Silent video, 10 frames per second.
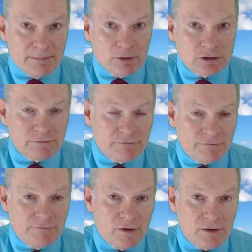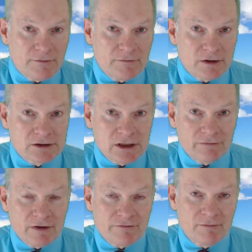positive
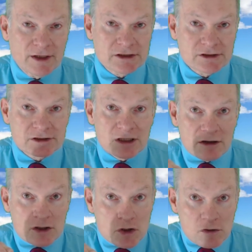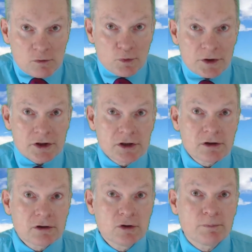self-affirmations with
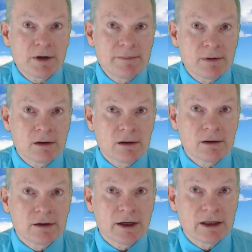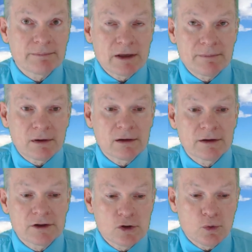your people and the people
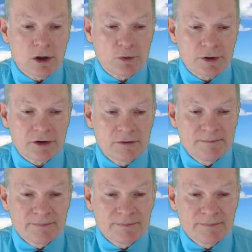you work with.